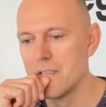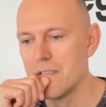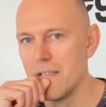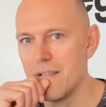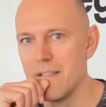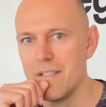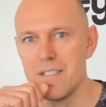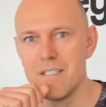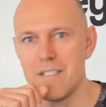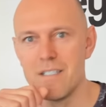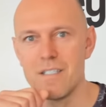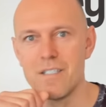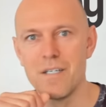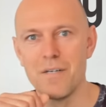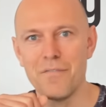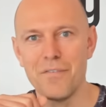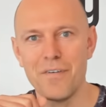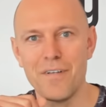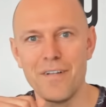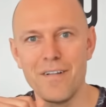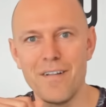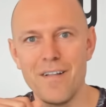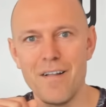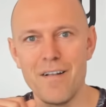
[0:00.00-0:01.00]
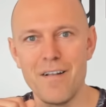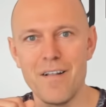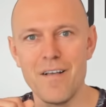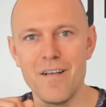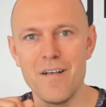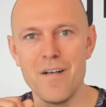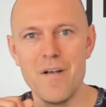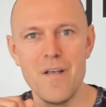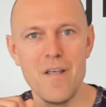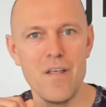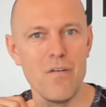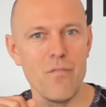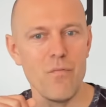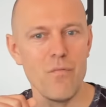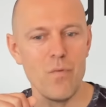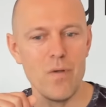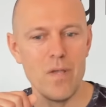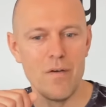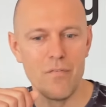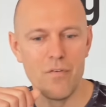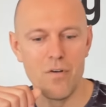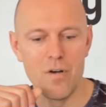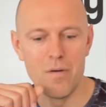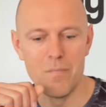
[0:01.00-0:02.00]
And this is something that we
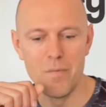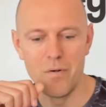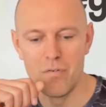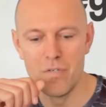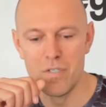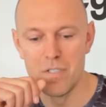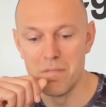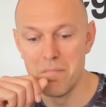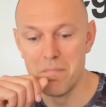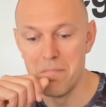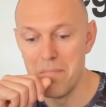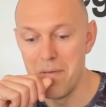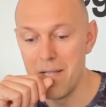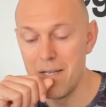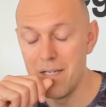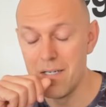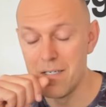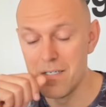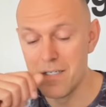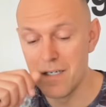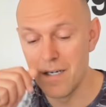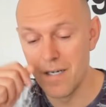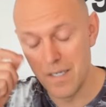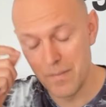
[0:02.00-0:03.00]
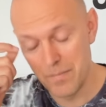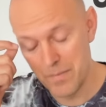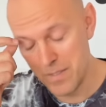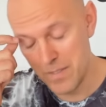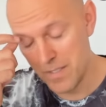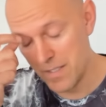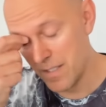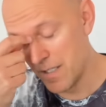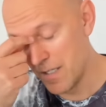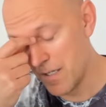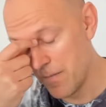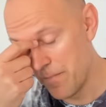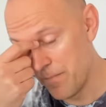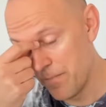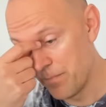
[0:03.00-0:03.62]
have come across many times in